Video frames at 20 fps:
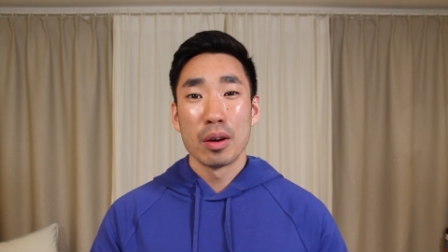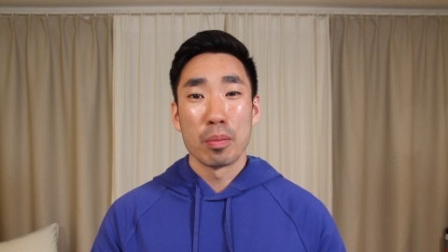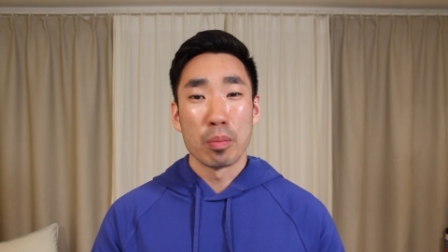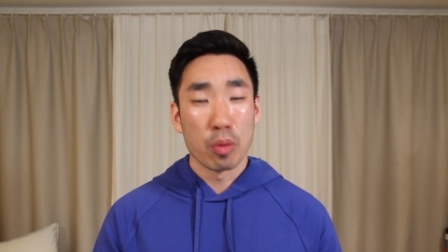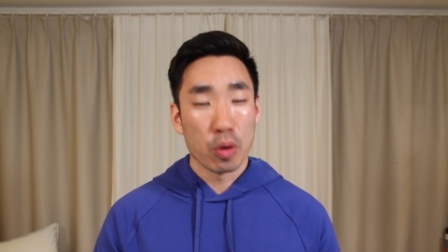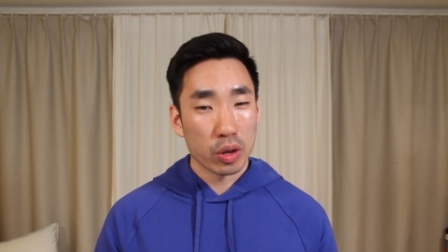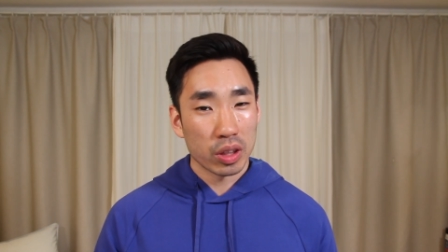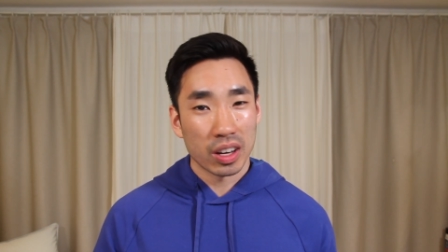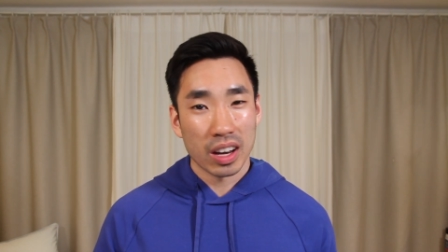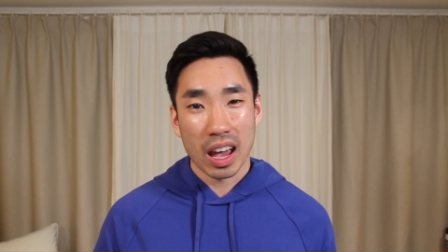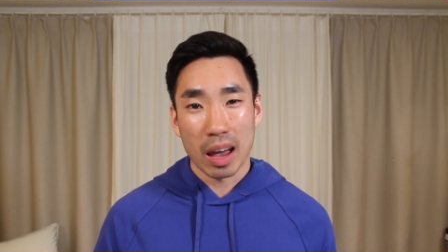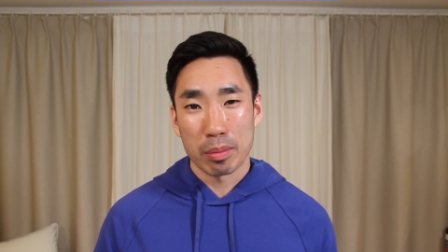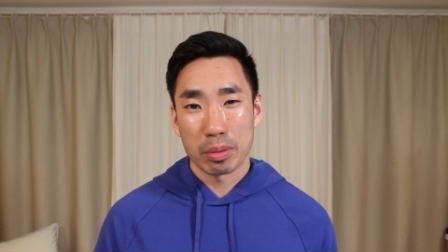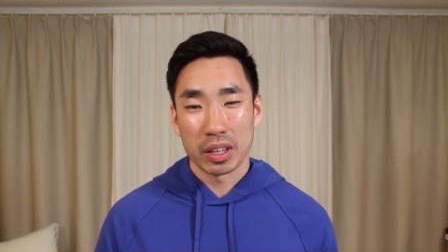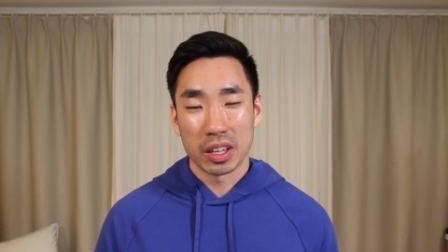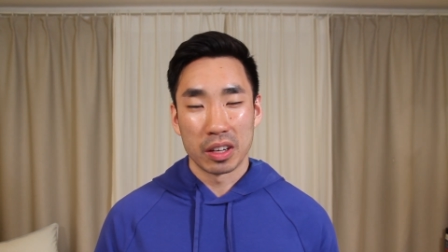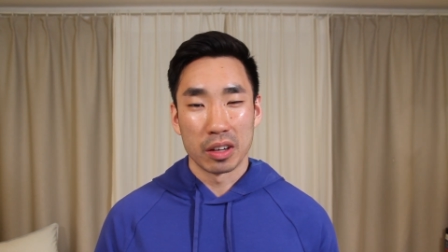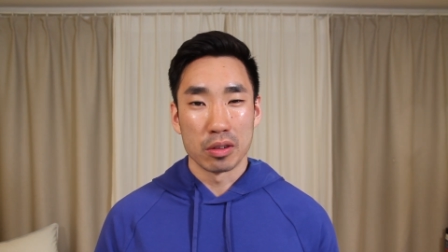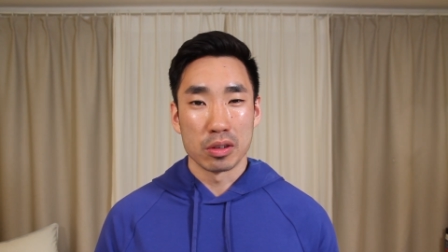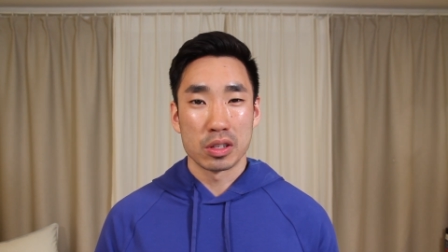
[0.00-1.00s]
more than
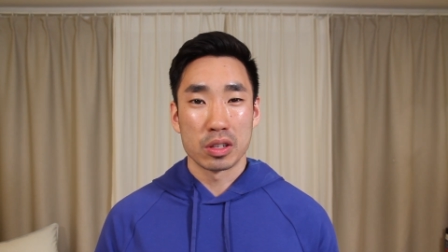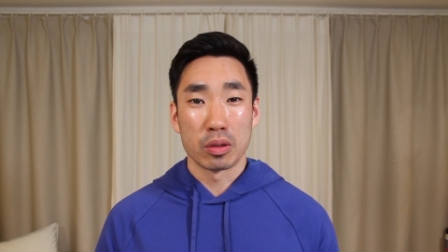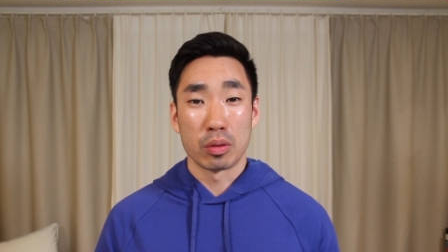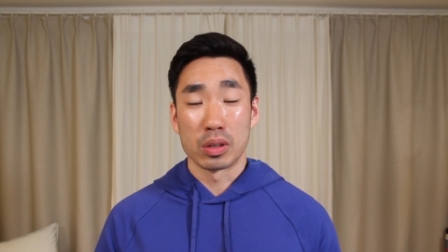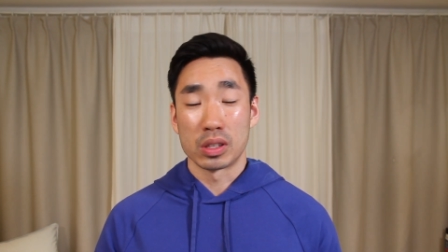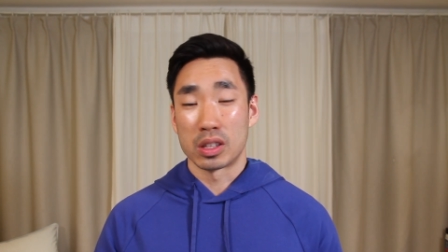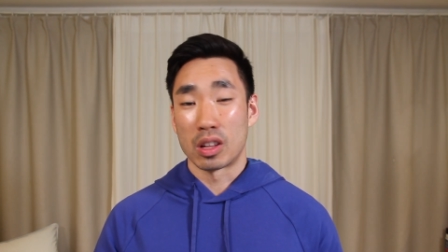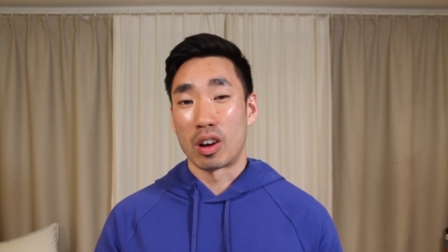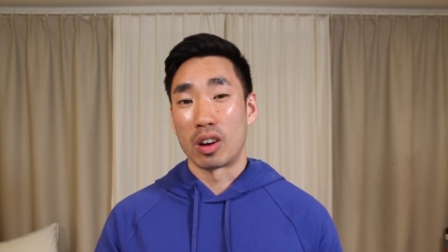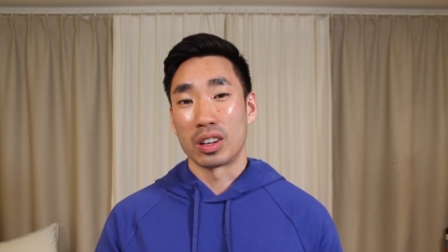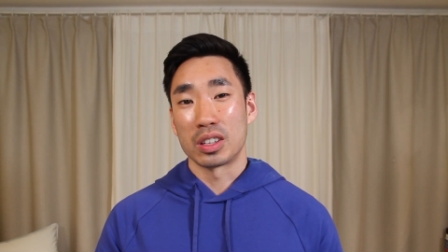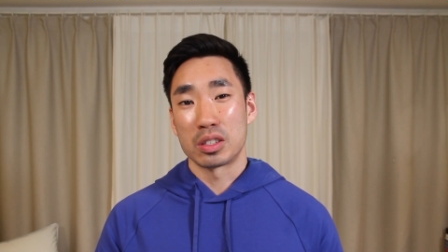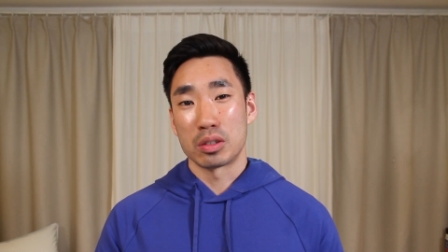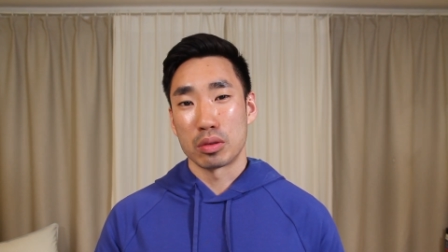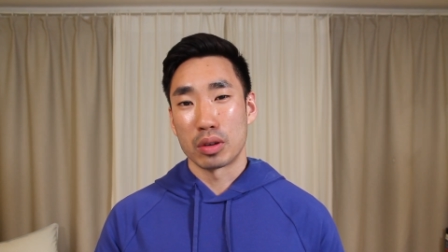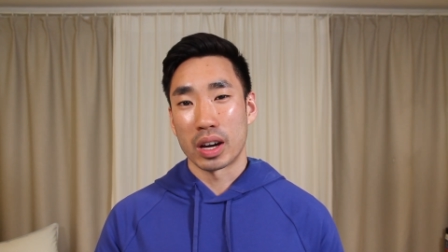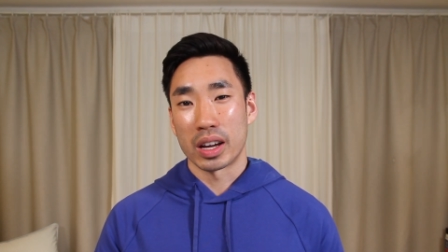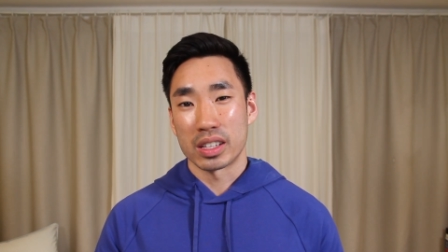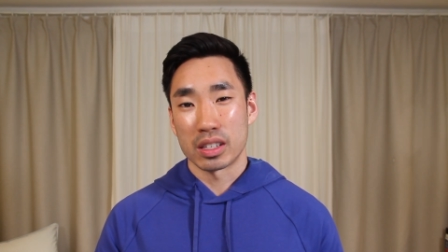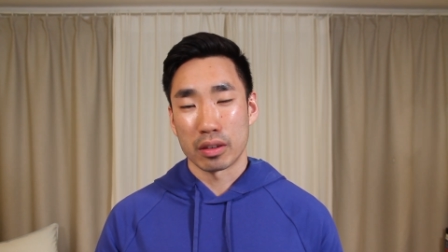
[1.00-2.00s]
happy to do so as long as
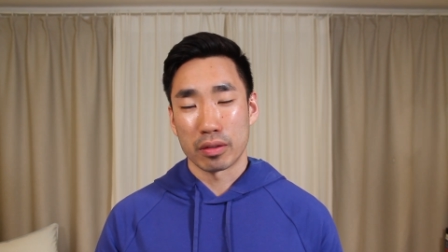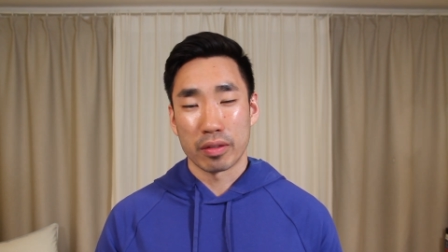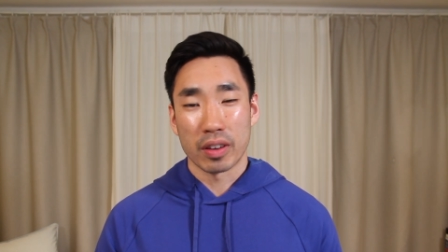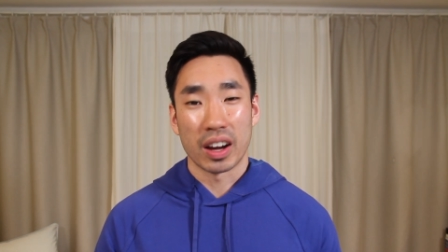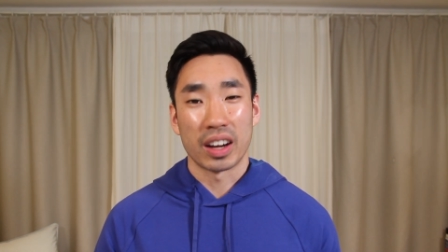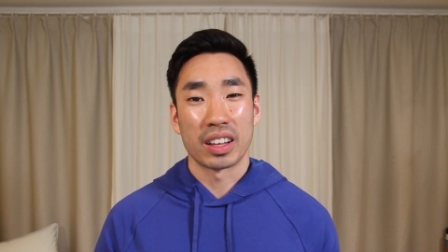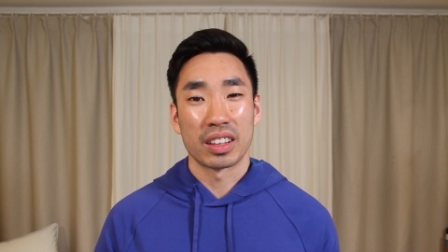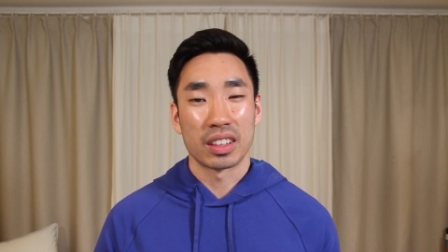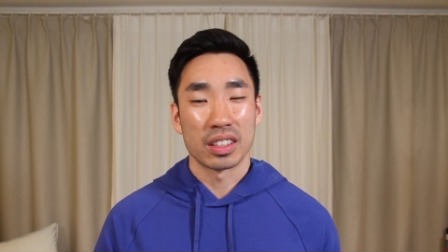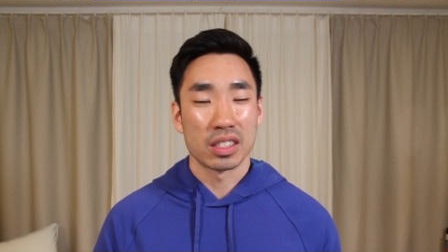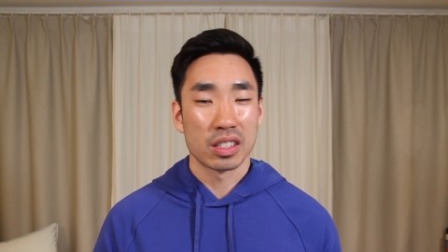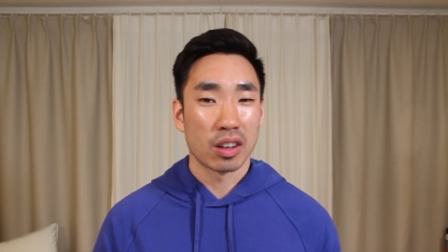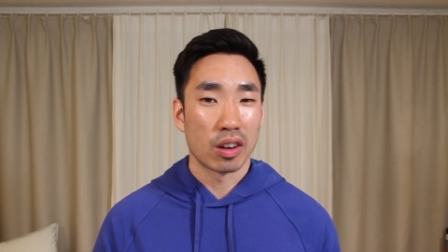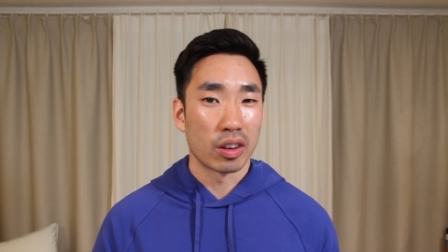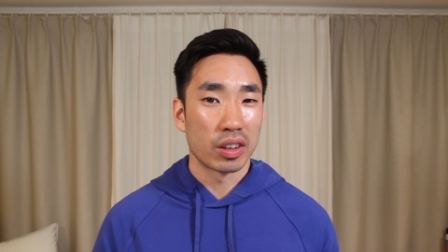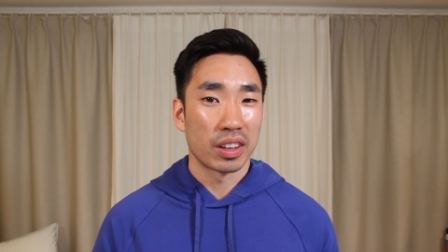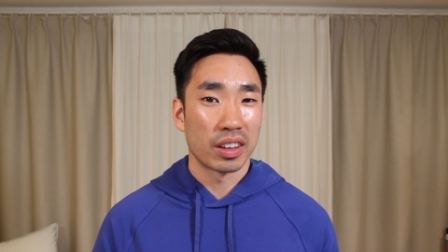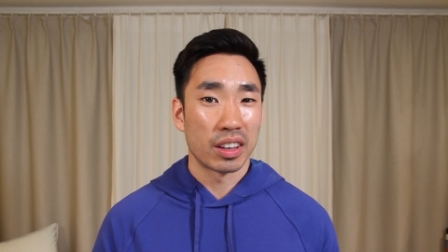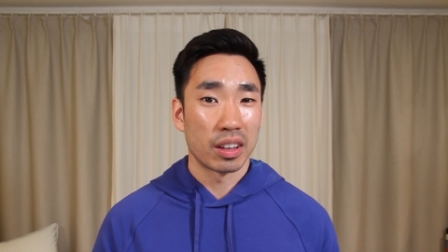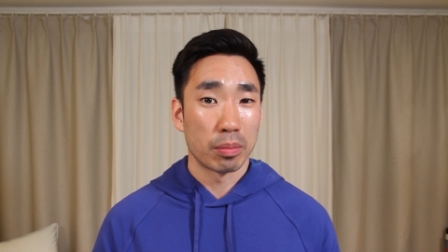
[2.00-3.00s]
you guys are finding this
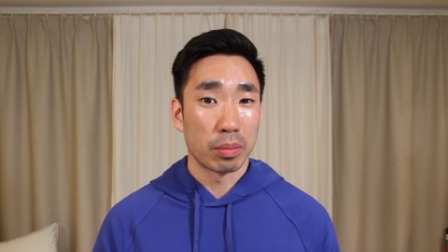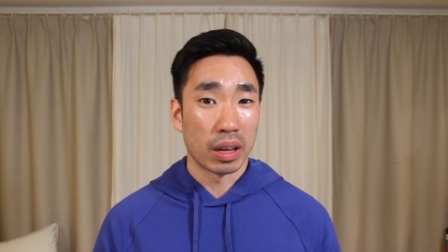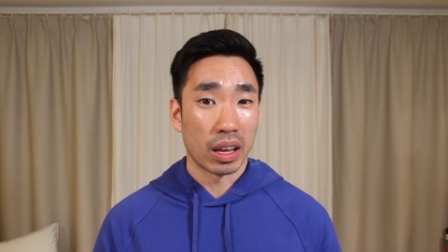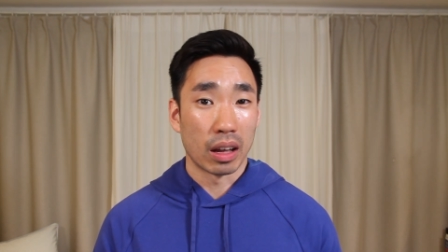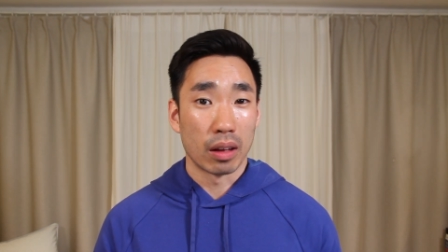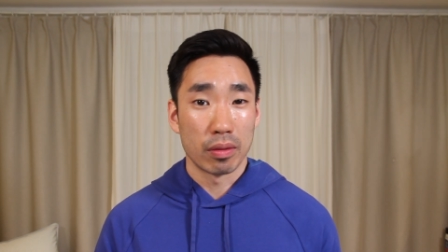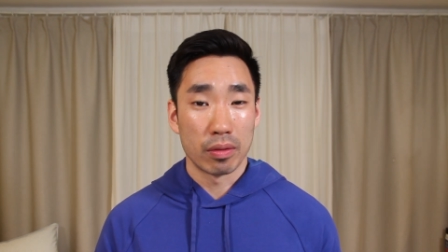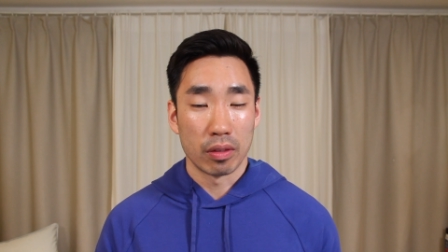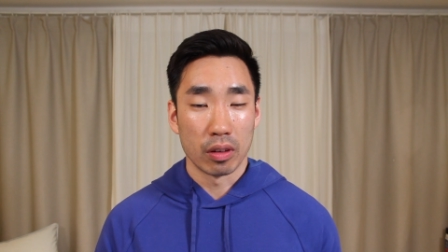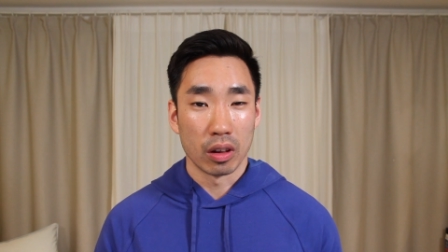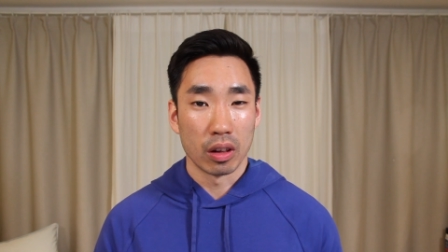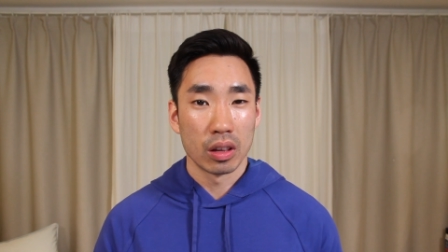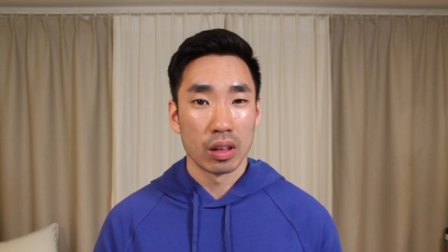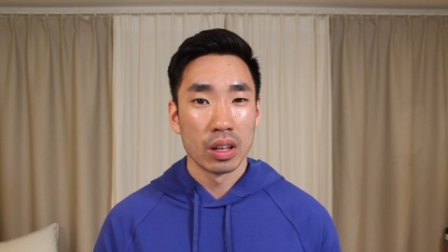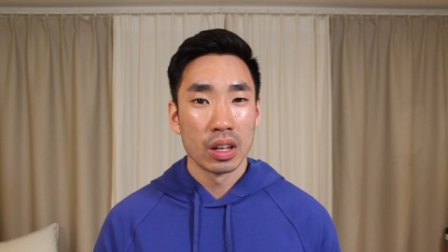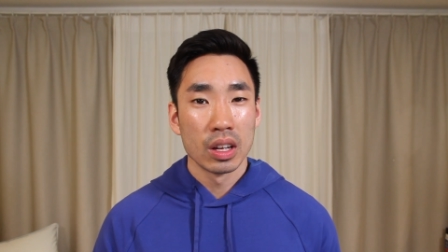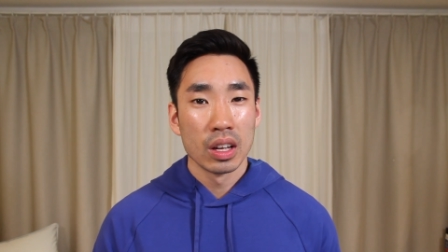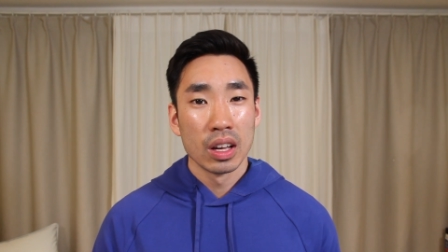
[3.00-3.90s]
content to be helpful.